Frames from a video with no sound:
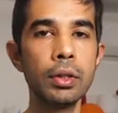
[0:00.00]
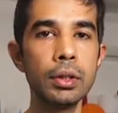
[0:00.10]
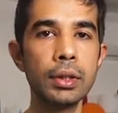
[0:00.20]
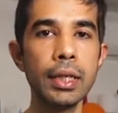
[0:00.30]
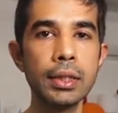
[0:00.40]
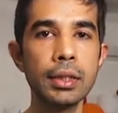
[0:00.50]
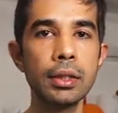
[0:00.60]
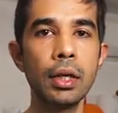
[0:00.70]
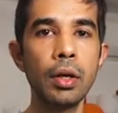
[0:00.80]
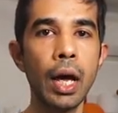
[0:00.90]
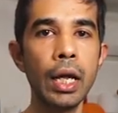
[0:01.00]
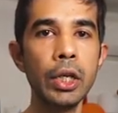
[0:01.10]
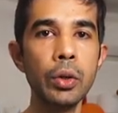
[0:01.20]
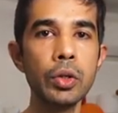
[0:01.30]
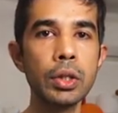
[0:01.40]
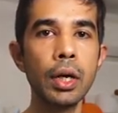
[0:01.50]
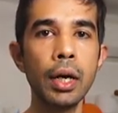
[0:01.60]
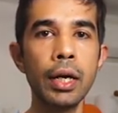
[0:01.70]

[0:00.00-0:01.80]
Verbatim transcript: Since I'll use a